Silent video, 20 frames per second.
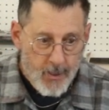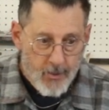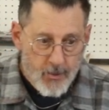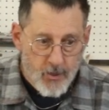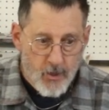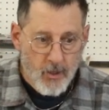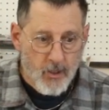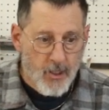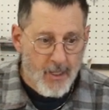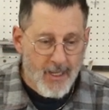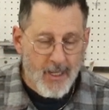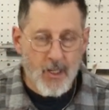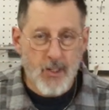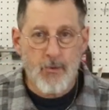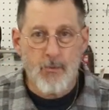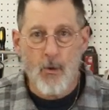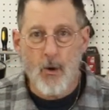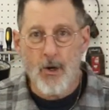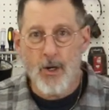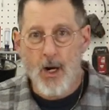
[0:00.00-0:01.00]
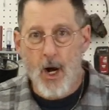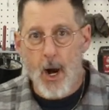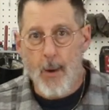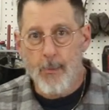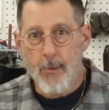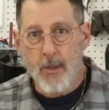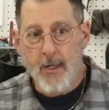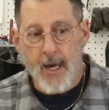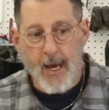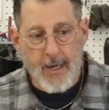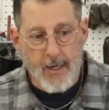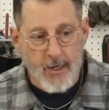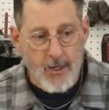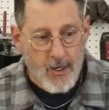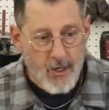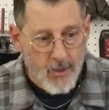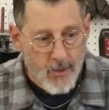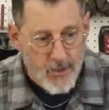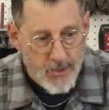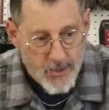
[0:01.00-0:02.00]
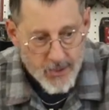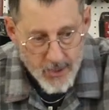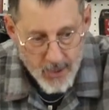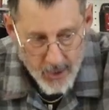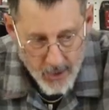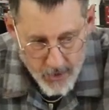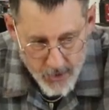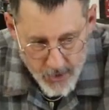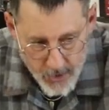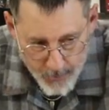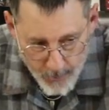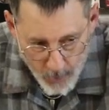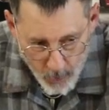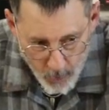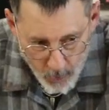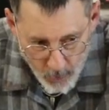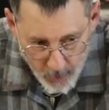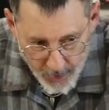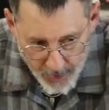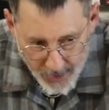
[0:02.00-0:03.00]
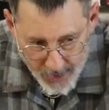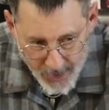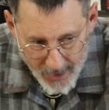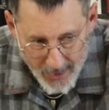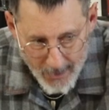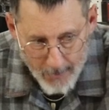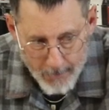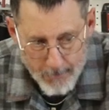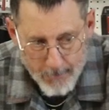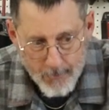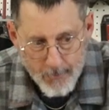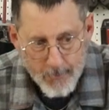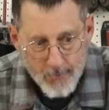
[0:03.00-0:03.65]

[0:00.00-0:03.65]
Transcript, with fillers: certainly gets more complicated. Here's, here's a bowl that uh,